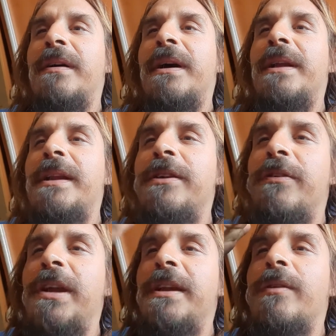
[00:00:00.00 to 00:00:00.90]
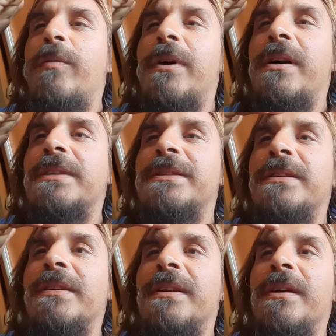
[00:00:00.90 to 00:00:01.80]
And then you read the words,
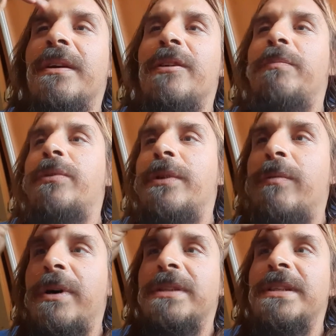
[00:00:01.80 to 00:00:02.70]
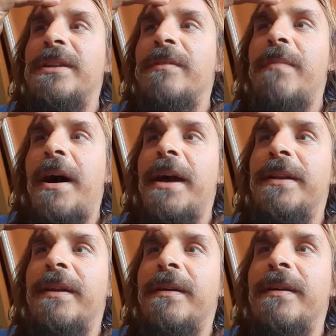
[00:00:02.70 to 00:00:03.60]
you put the words in your mind,